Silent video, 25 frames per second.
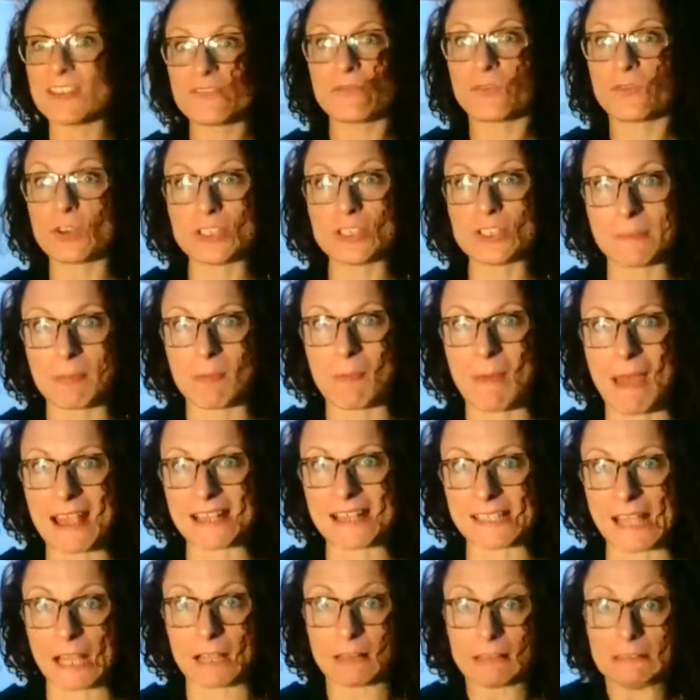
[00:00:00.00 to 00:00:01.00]
for a diplomat
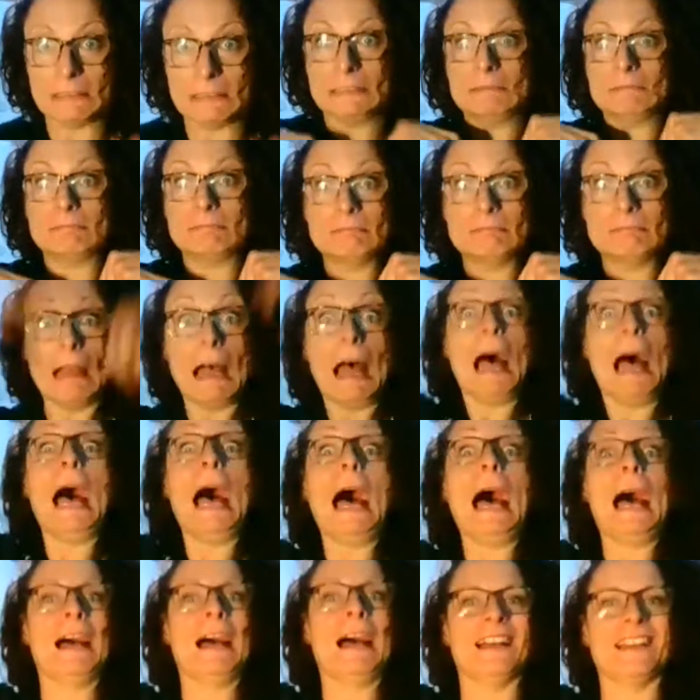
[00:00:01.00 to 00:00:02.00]
is like,
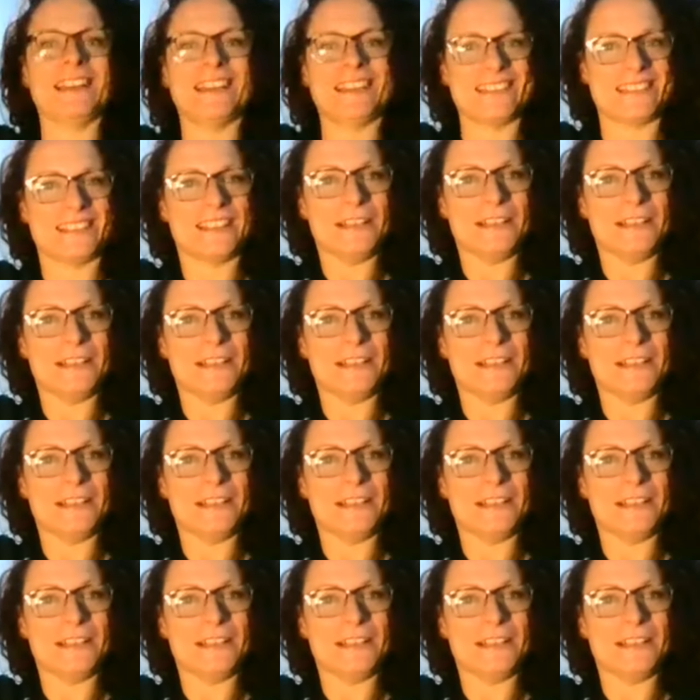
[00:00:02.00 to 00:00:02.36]
Whoa!